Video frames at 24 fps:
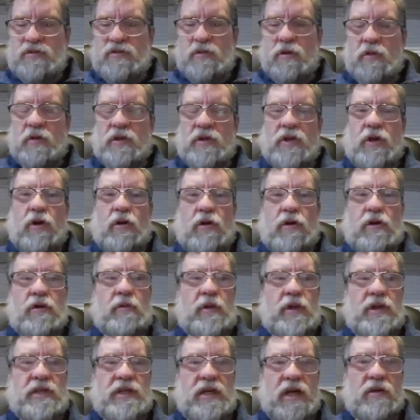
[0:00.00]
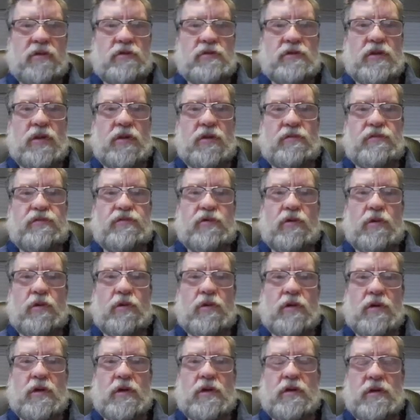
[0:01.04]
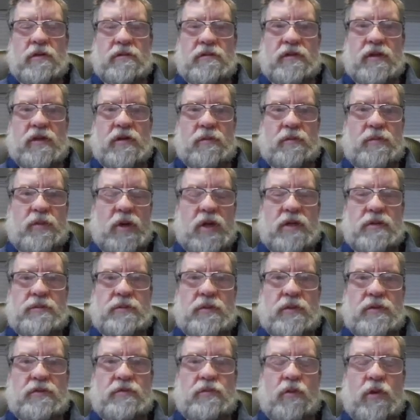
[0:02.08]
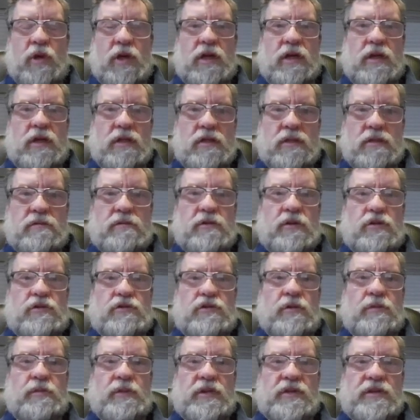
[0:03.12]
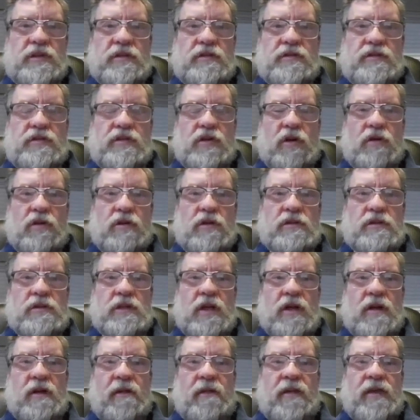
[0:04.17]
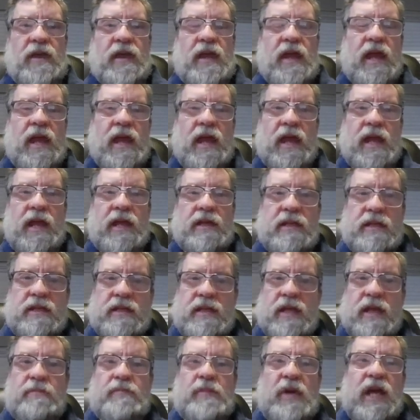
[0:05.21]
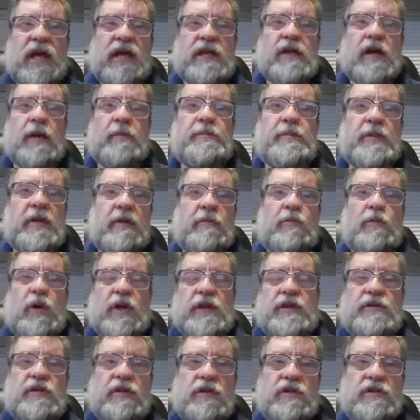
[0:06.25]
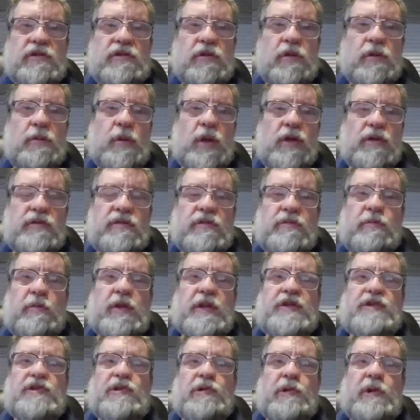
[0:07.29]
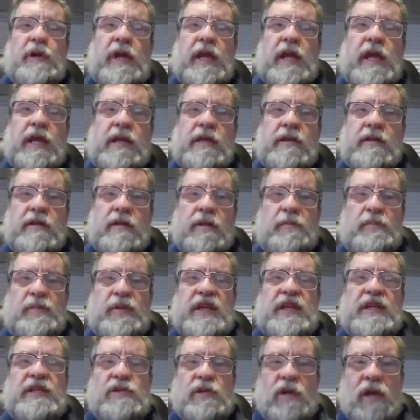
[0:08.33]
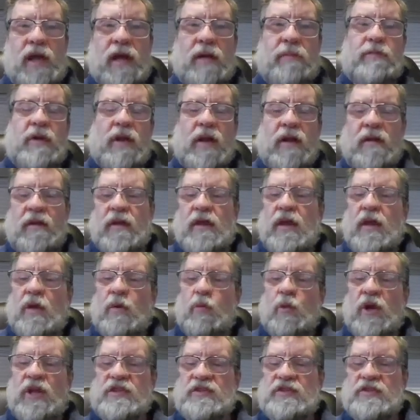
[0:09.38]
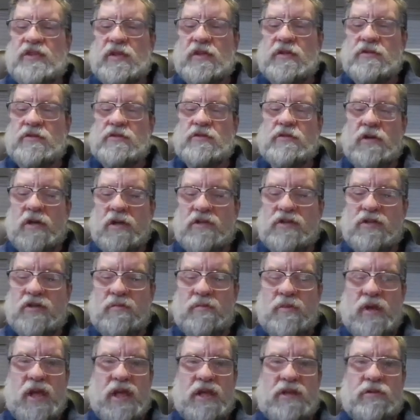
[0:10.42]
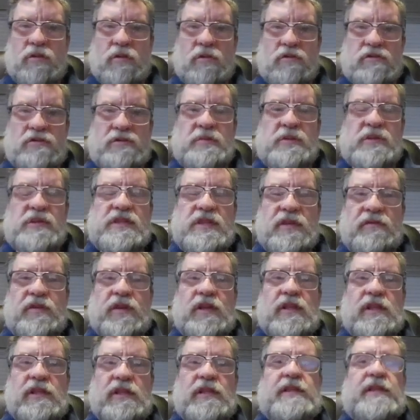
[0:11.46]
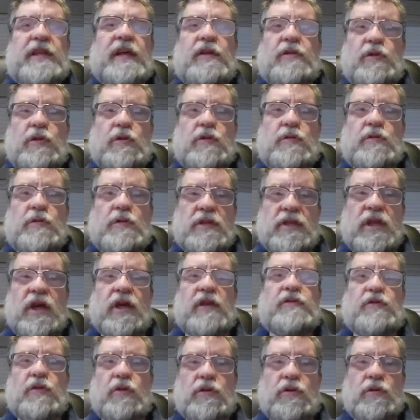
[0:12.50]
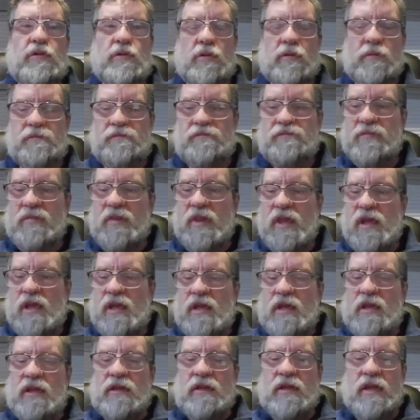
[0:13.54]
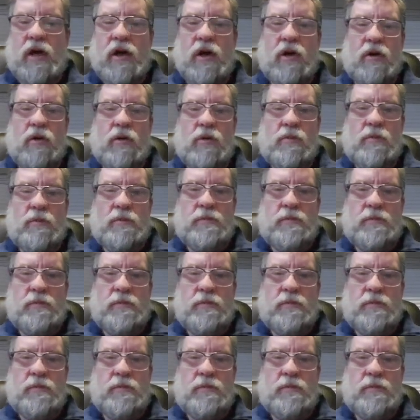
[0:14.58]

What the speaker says: going all the way down to the floor of the compartment where the Truma is installed, and it came back up and went to the Trumas, which created a P-trap, which the instruction manual specifically tell you not to do. Now,